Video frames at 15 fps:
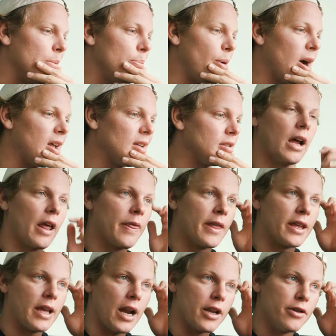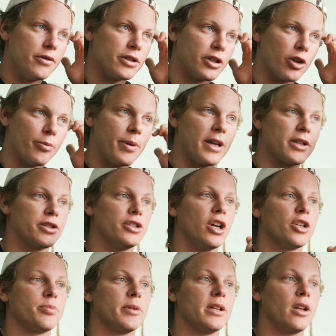But I think kind of using your best
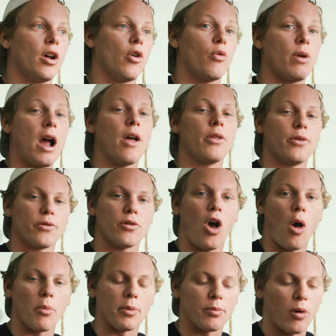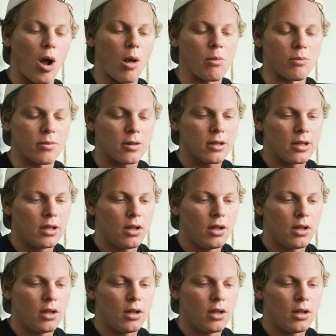judgment around those common problems.